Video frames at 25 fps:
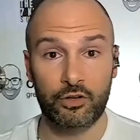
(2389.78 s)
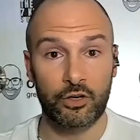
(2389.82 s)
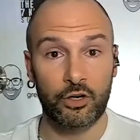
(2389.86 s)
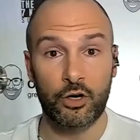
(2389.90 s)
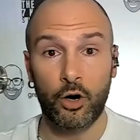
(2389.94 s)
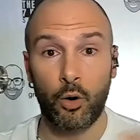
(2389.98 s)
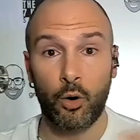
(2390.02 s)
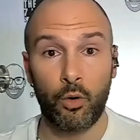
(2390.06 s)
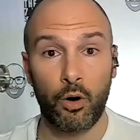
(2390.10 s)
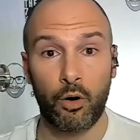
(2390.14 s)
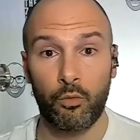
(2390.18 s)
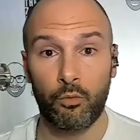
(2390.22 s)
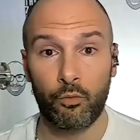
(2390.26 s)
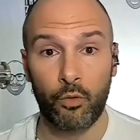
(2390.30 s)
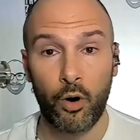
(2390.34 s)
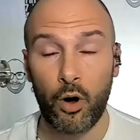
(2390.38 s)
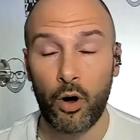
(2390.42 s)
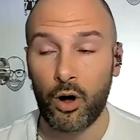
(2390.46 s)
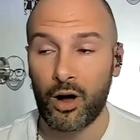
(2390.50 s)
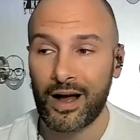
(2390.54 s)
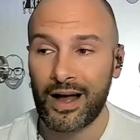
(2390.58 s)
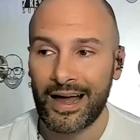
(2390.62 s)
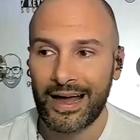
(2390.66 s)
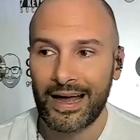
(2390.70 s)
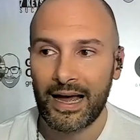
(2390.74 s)
going to go all
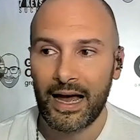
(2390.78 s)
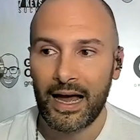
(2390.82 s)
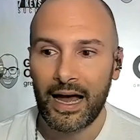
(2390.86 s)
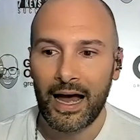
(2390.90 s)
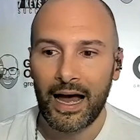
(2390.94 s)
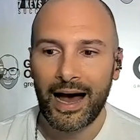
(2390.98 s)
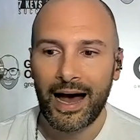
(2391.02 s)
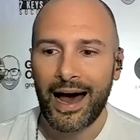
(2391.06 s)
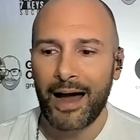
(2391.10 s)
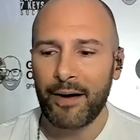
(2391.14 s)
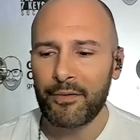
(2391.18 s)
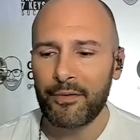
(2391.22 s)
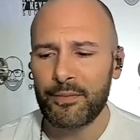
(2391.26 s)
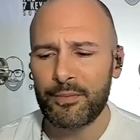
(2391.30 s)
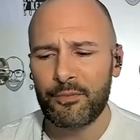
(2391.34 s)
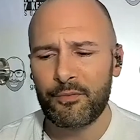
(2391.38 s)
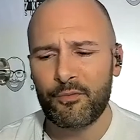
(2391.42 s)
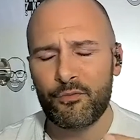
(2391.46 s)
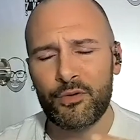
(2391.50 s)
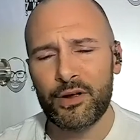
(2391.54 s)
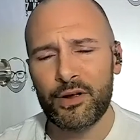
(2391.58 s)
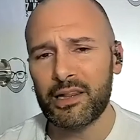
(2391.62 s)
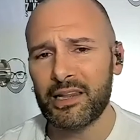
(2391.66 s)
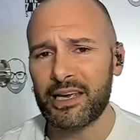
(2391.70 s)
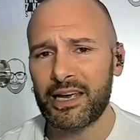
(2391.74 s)
wrong, I would have
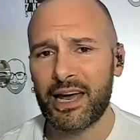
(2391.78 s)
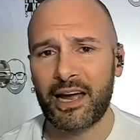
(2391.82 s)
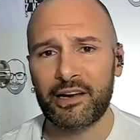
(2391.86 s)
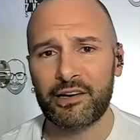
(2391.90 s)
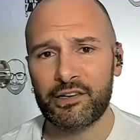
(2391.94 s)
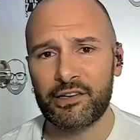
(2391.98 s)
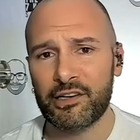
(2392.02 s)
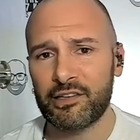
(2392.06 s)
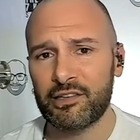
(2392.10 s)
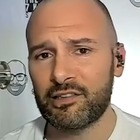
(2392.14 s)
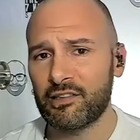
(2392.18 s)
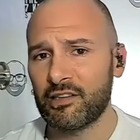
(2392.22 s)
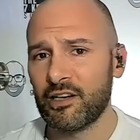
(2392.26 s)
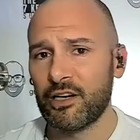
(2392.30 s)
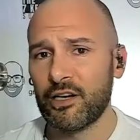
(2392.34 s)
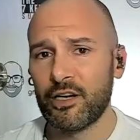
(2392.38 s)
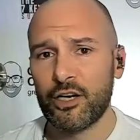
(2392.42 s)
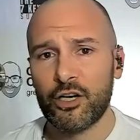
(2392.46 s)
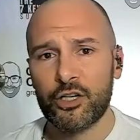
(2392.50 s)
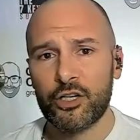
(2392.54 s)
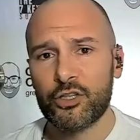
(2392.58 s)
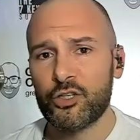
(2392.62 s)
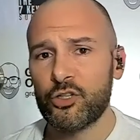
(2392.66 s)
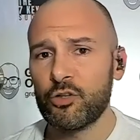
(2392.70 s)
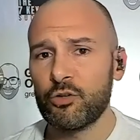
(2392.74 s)
been really anxious,
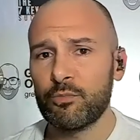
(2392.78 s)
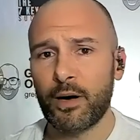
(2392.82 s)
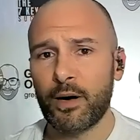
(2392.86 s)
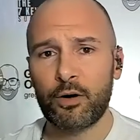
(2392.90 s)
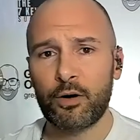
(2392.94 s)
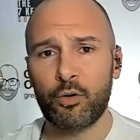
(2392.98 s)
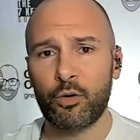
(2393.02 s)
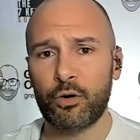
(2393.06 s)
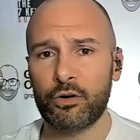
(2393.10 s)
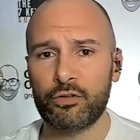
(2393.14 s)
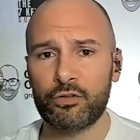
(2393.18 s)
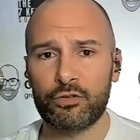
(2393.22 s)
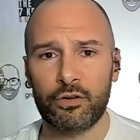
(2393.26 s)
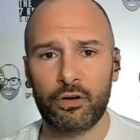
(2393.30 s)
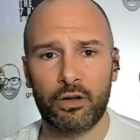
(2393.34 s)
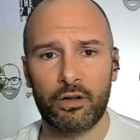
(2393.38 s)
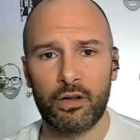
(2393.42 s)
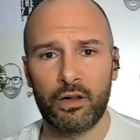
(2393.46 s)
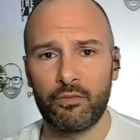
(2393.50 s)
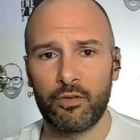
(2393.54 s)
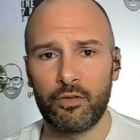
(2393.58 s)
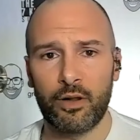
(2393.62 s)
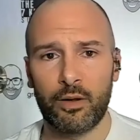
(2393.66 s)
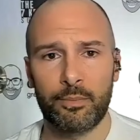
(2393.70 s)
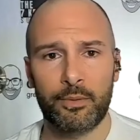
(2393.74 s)
shoot my cortisol
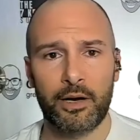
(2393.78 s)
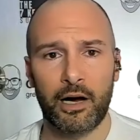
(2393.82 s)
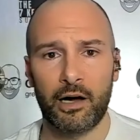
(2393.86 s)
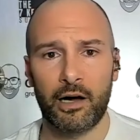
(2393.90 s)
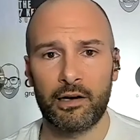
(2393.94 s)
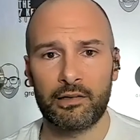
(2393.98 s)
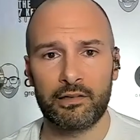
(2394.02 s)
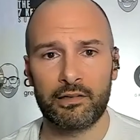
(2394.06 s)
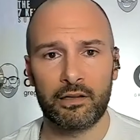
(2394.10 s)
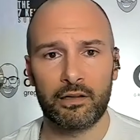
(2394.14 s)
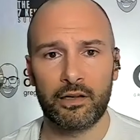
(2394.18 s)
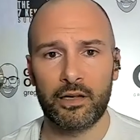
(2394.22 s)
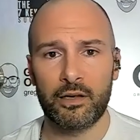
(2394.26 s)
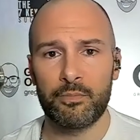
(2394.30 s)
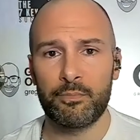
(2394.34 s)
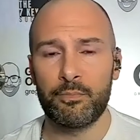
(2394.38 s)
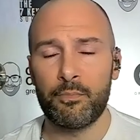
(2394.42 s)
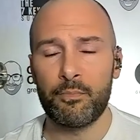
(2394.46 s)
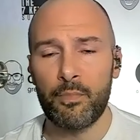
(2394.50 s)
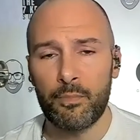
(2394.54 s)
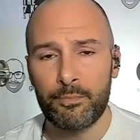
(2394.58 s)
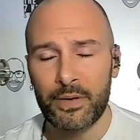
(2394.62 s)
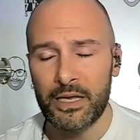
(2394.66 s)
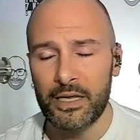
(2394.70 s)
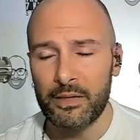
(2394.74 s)
level up constantly,
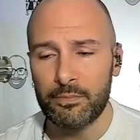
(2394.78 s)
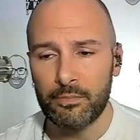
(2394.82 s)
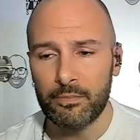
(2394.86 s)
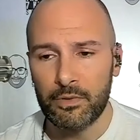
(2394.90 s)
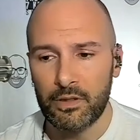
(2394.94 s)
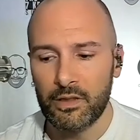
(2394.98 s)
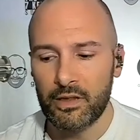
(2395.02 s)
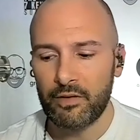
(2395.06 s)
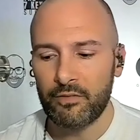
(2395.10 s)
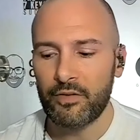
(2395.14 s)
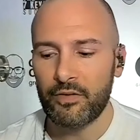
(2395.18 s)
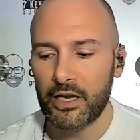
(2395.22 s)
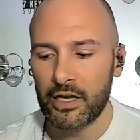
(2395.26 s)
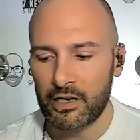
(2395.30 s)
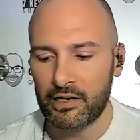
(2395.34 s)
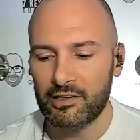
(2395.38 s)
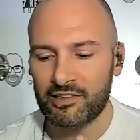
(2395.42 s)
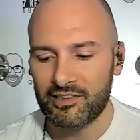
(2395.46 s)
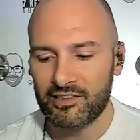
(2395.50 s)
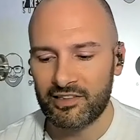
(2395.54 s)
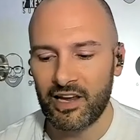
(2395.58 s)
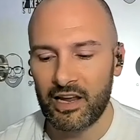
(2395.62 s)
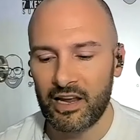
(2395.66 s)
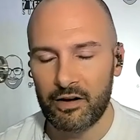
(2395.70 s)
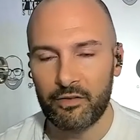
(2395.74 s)
be living in a
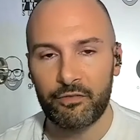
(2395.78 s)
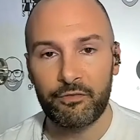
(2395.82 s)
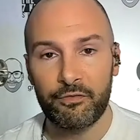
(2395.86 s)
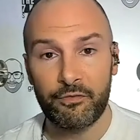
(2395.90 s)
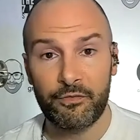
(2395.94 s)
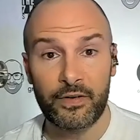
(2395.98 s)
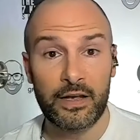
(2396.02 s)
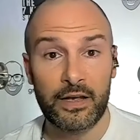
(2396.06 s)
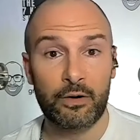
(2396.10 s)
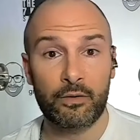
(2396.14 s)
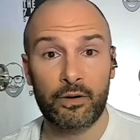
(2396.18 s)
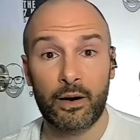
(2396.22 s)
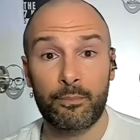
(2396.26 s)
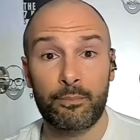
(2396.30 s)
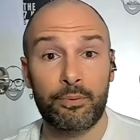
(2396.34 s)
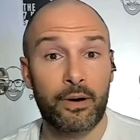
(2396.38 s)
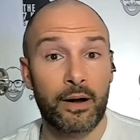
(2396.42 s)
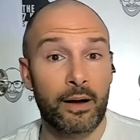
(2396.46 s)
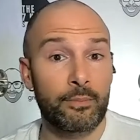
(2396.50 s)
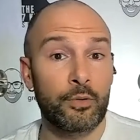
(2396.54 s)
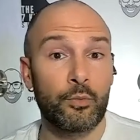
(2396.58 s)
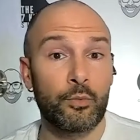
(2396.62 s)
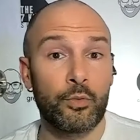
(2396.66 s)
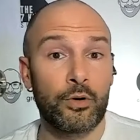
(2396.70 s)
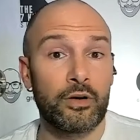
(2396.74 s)
state of fear, and I
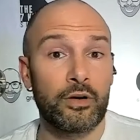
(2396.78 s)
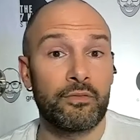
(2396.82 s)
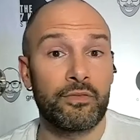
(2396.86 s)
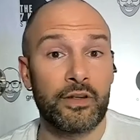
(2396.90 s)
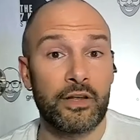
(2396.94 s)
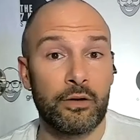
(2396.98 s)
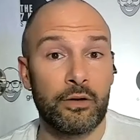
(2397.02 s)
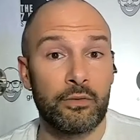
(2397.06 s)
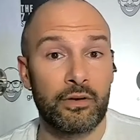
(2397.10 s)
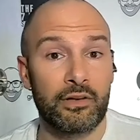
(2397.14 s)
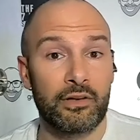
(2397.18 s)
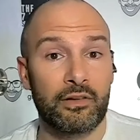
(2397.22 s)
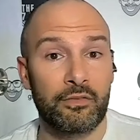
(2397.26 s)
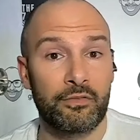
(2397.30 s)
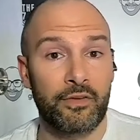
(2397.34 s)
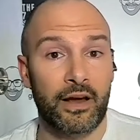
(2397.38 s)
probably wouldn't have healed as